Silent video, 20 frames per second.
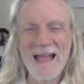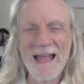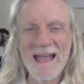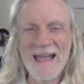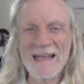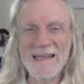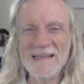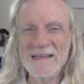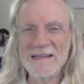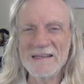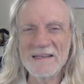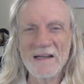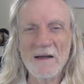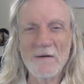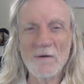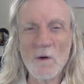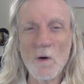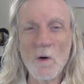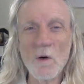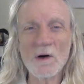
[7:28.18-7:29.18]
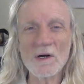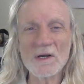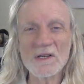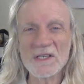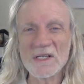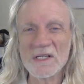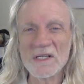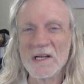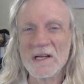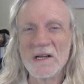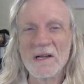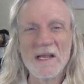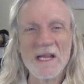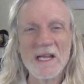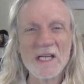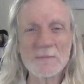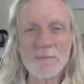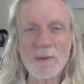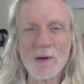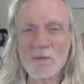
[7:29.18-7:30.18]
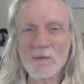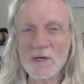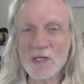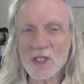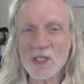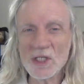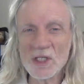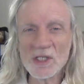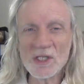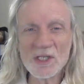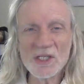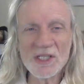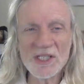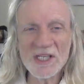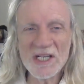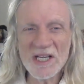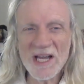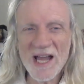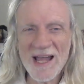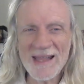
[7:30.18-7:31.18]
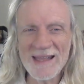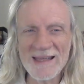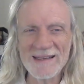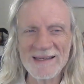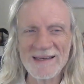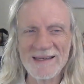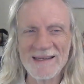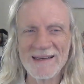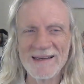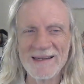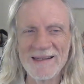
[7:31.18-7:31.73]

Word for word: And of course, his parishioners deny it.